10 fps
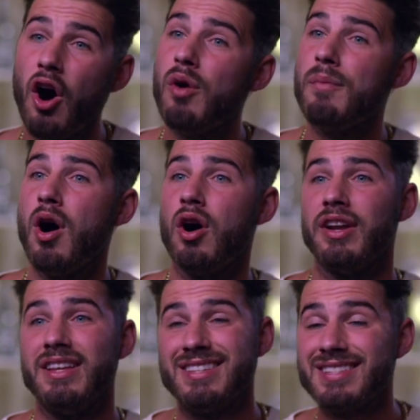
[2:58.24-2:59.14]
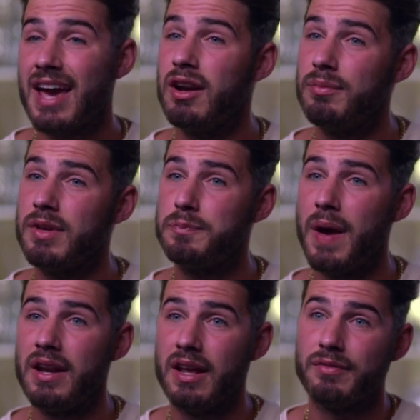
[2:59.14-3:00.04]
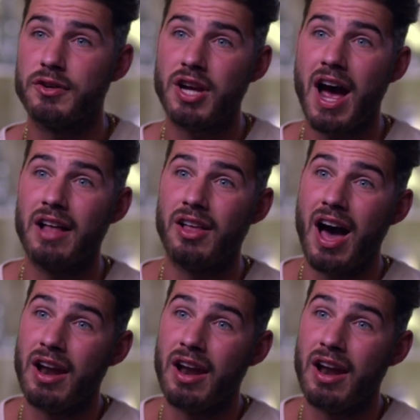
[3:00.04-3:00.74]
all morning setting up this picnic for Charlotte